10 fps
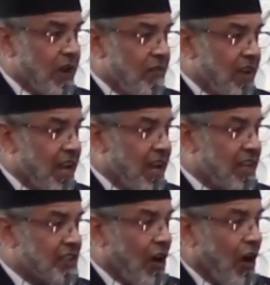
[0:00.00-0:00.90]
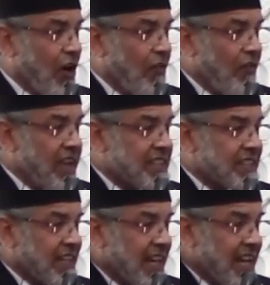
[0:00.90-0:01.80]
one way is always
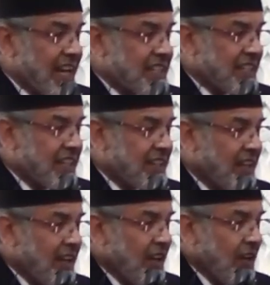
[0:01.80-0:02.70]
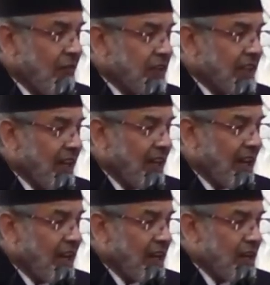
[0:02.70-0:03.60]
connected with
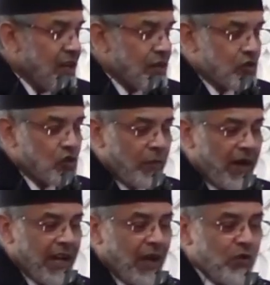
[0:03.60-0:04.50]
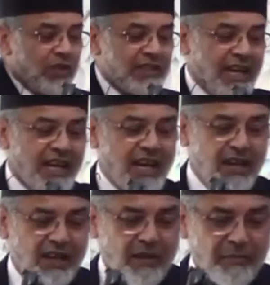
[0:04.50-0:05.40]
Allah subhanahu wa
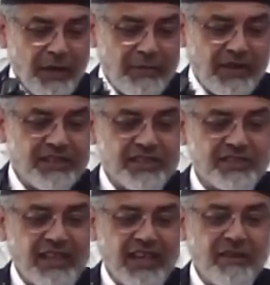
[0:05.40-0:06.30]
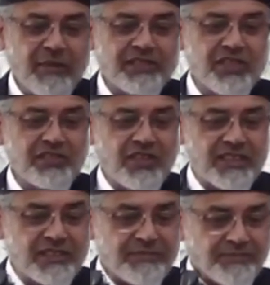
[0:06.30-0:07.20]
ta'ala, my brothers and my
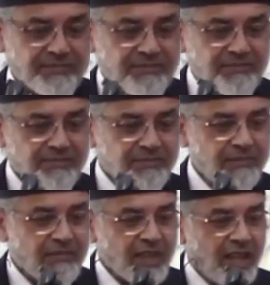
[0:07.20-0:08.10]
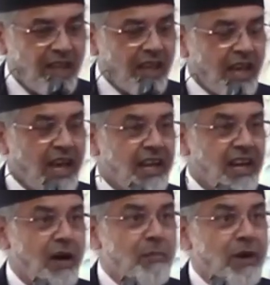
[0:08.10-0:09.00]
sisters. And
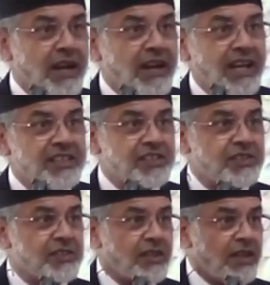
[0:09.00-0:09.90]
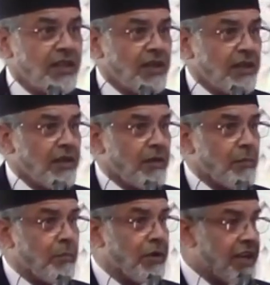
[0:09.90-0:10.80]
humbleness
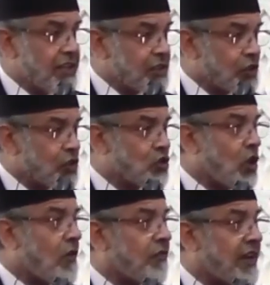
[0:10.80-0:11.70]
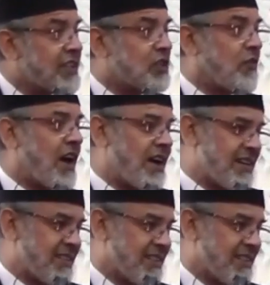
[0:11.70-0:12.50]
brings softness of heart.